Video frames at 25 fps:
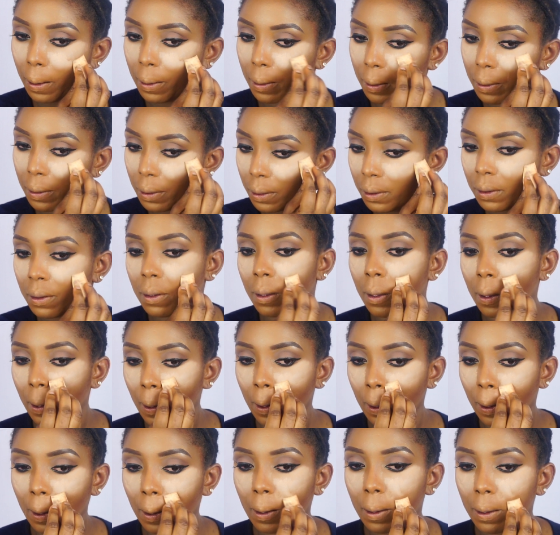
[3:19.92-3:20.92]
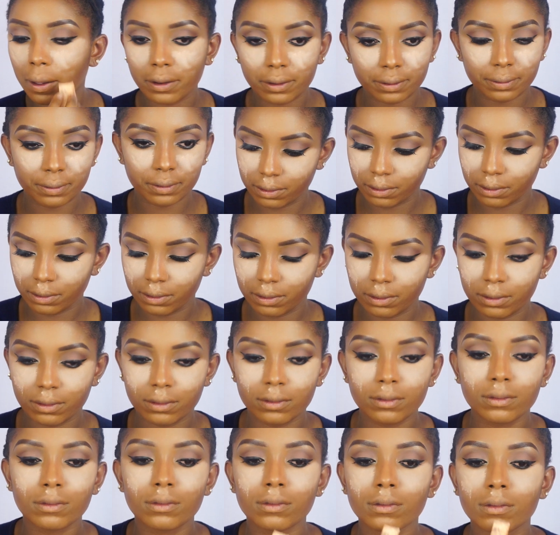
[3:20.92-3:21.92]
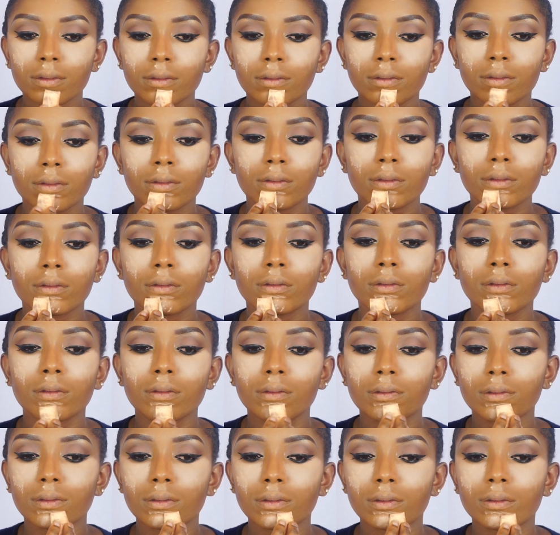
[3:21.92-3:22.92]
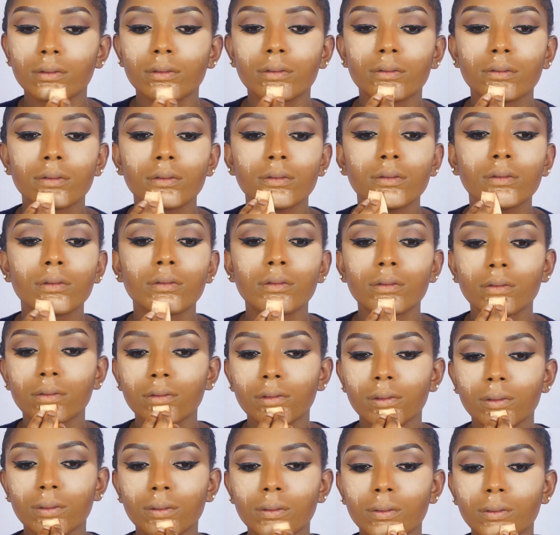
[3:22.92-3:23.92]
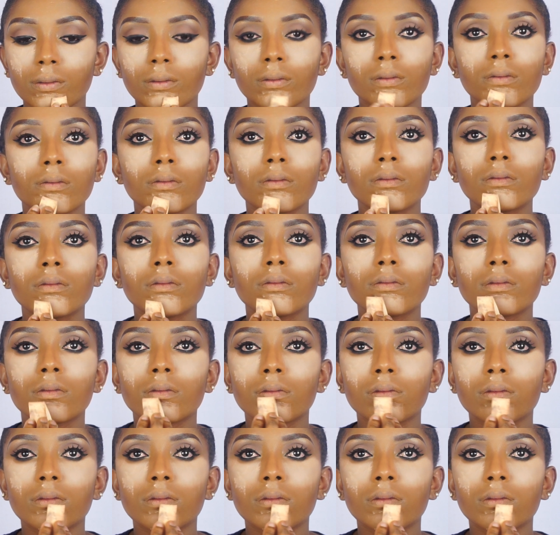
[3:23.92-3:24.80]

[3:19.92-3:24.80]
Now I'm gonna go ahead and apply my number 7 powder on the highlighted areas.